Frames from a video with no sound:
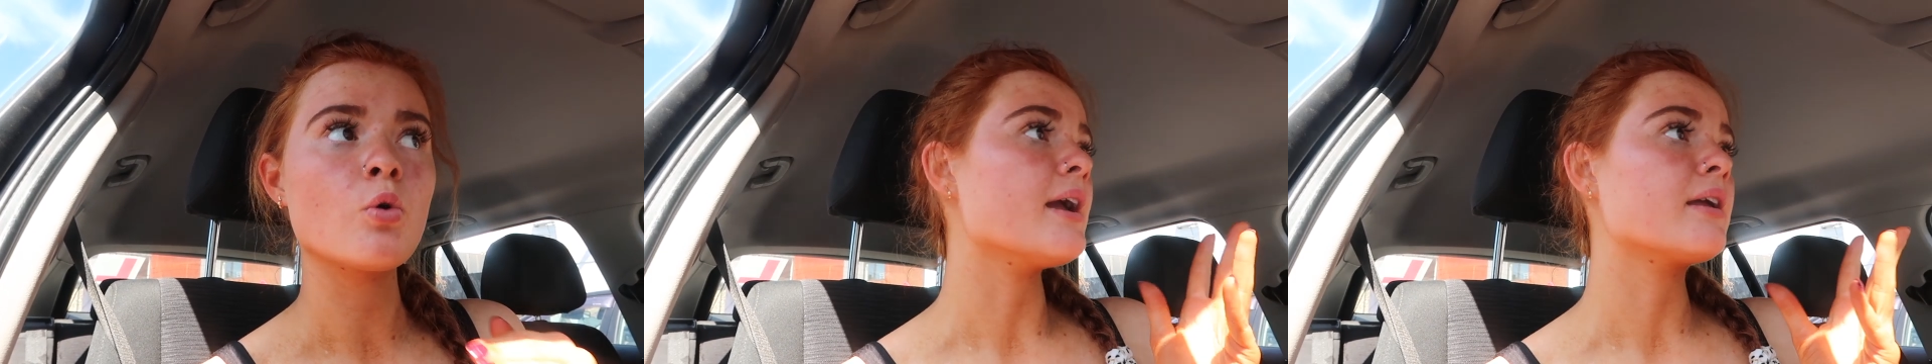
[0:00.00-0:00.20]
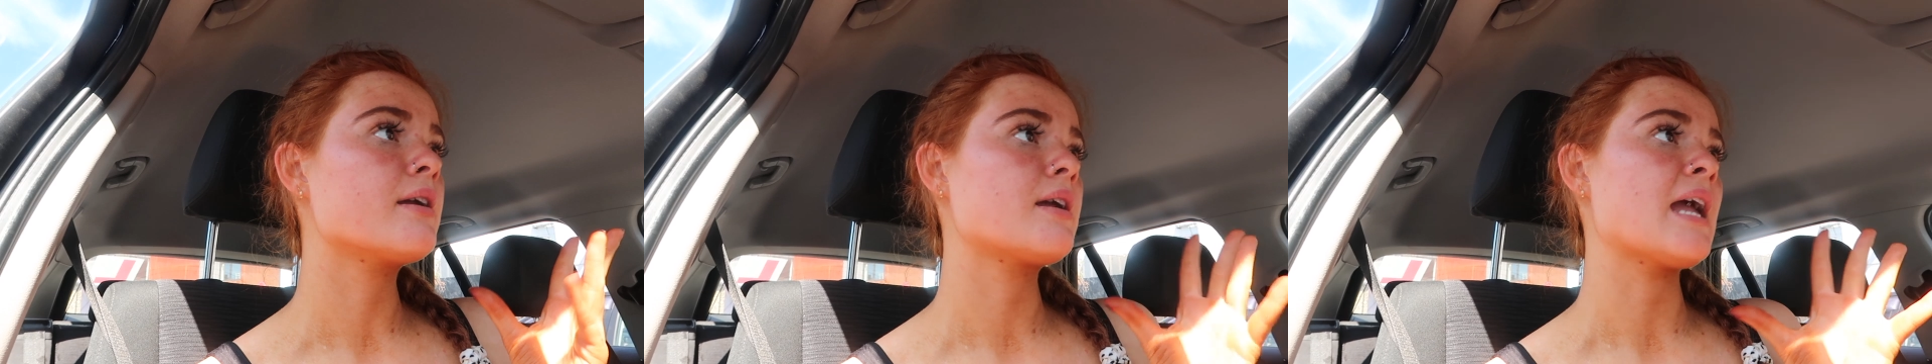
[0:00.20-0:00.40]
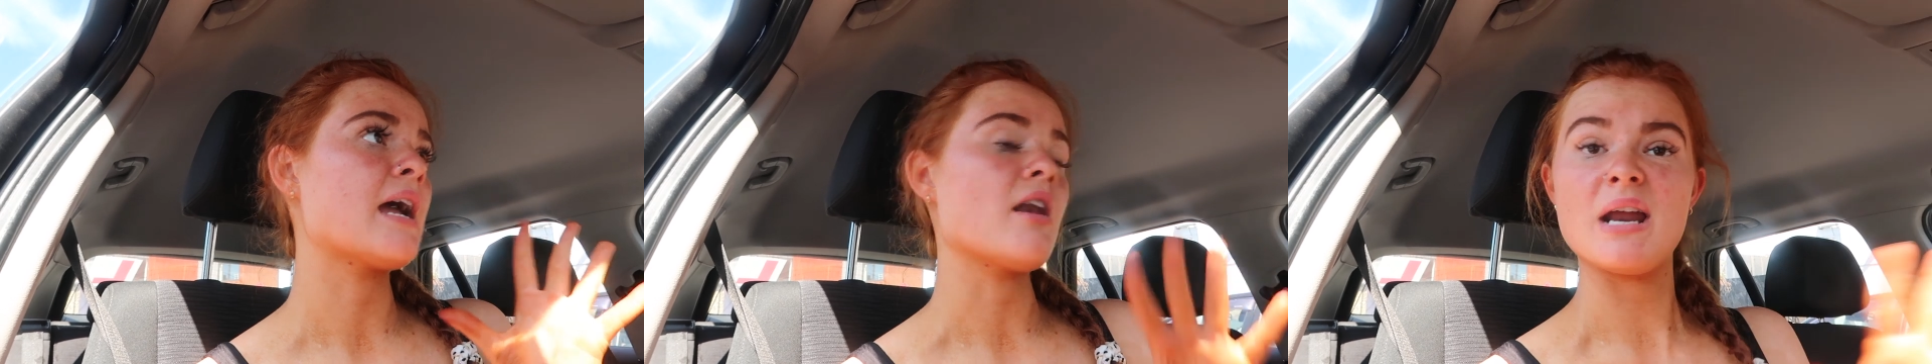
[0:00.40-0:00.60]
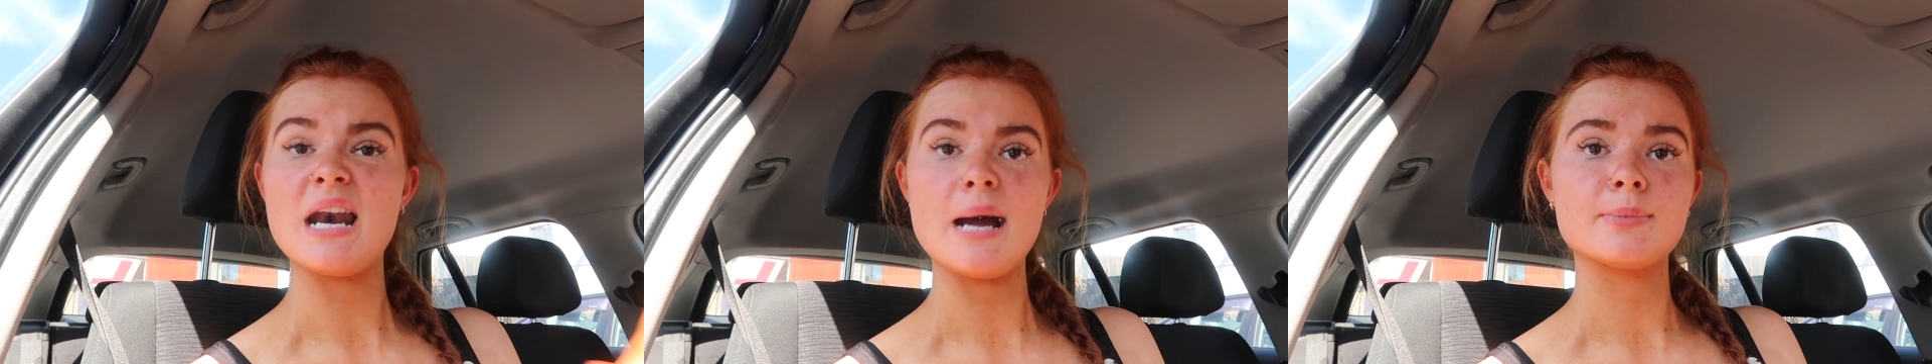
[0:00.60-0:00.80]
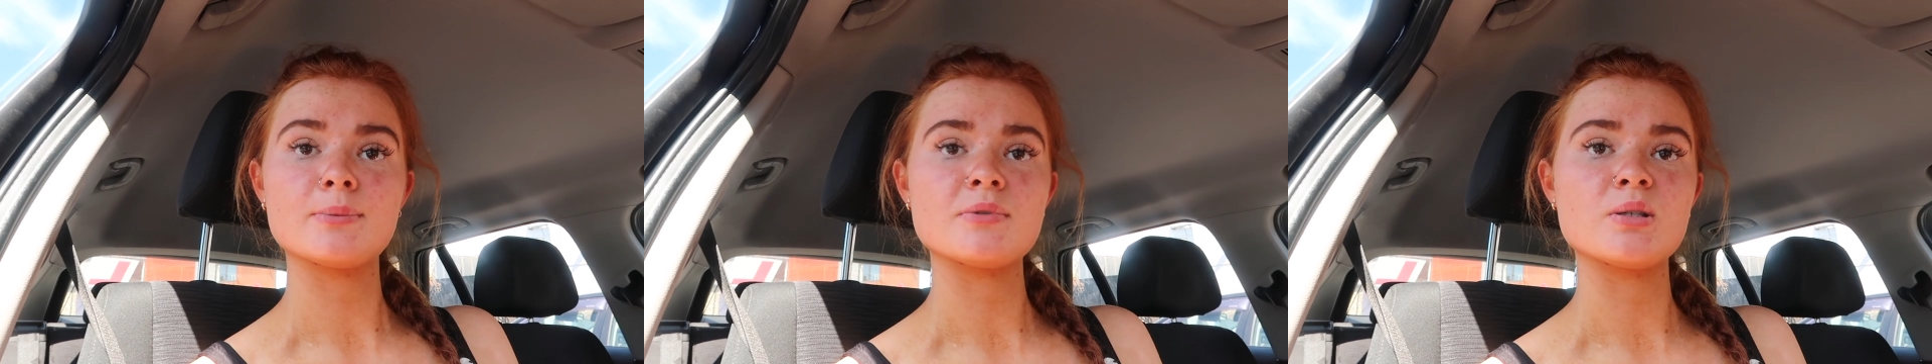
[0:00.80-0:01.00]
like get my
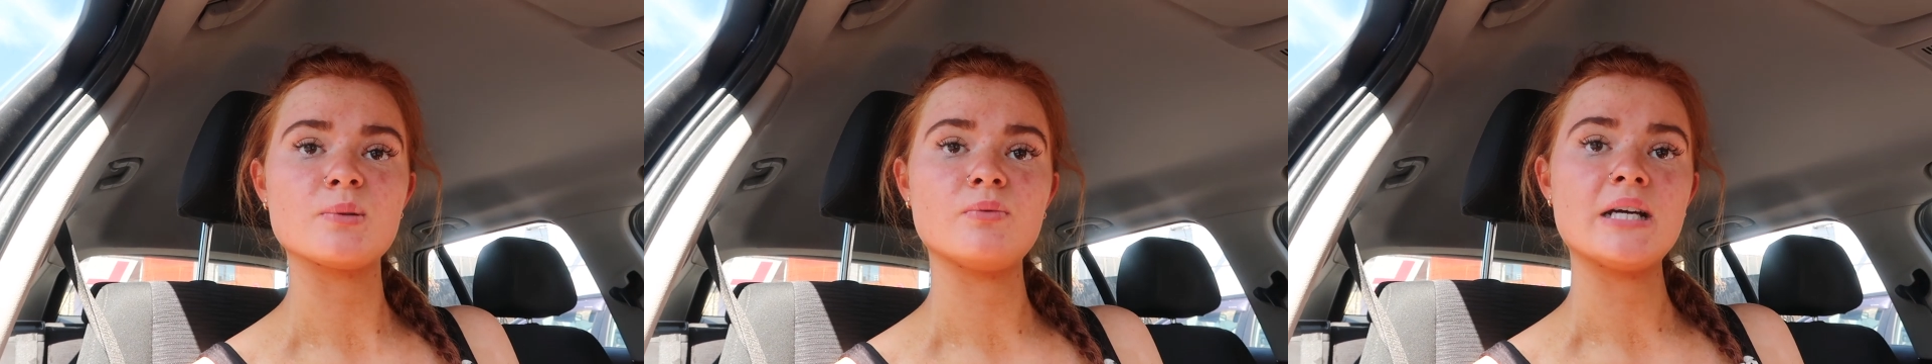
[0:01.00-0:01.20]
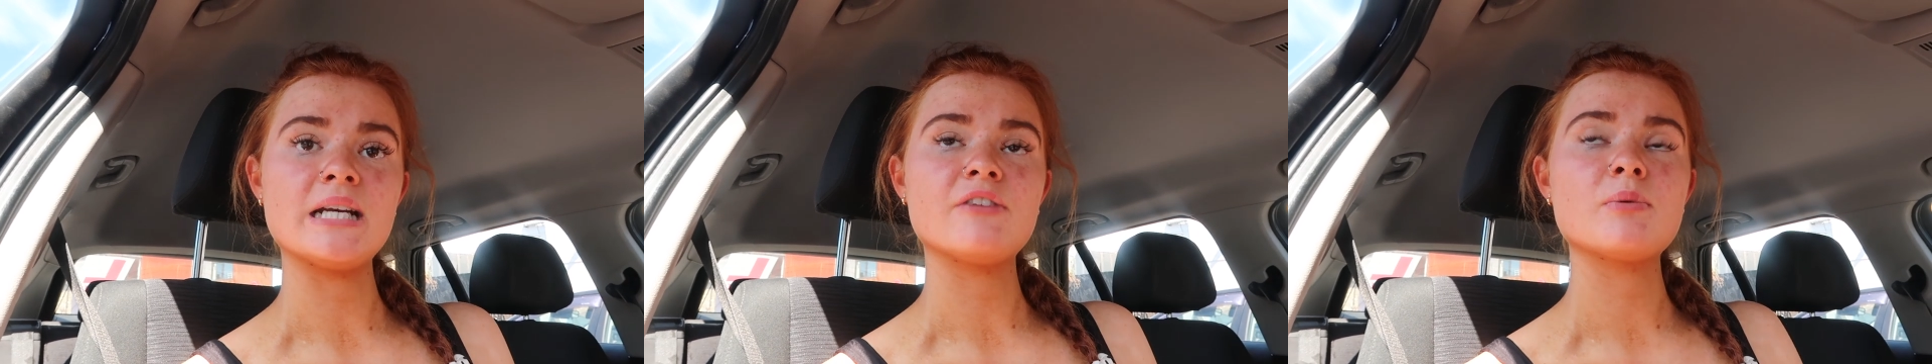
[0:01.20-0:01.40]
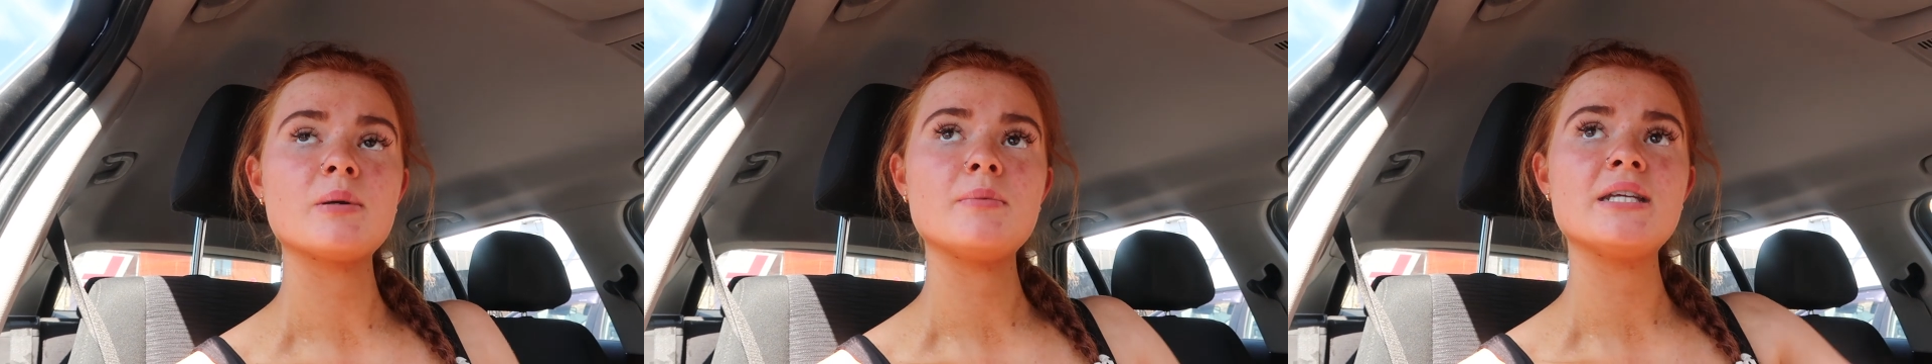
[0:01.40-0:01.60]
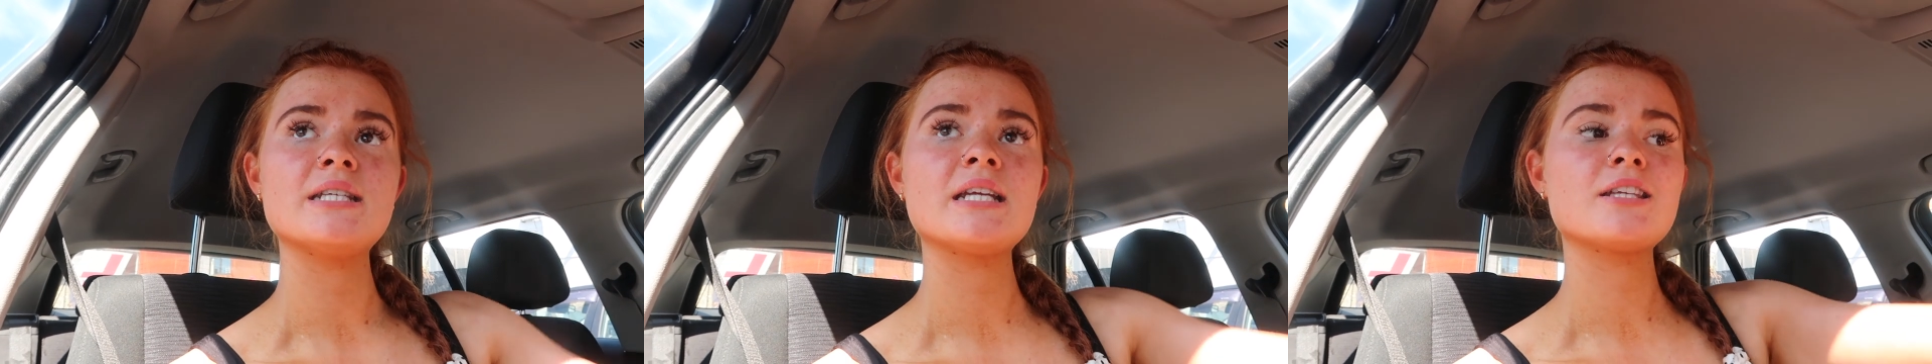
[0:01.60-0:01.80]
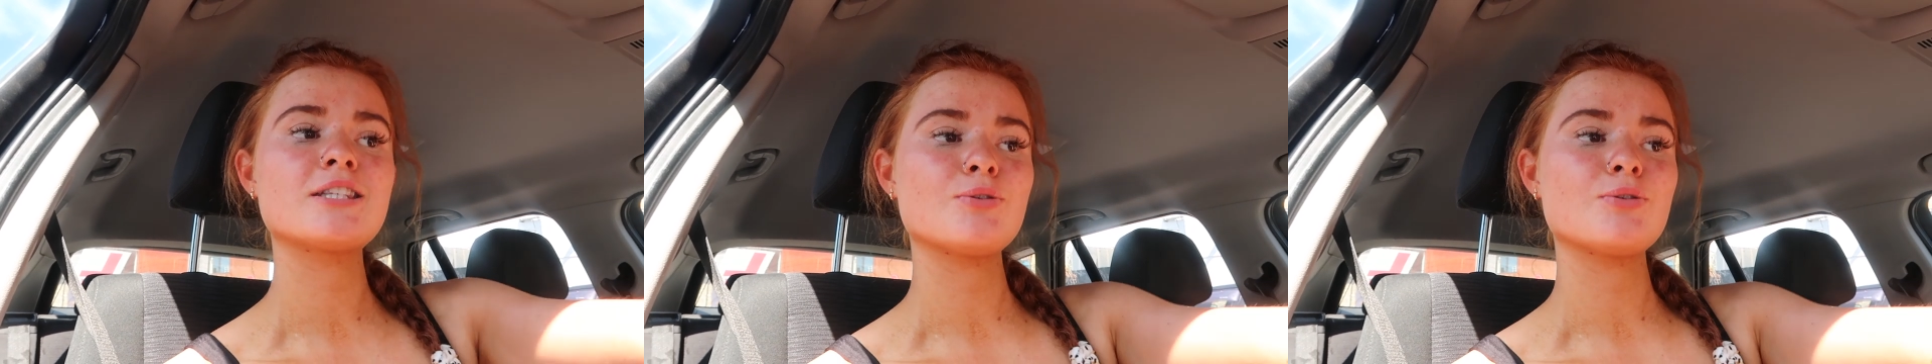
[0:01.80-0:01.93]
laptop and stuff ready for my meeting.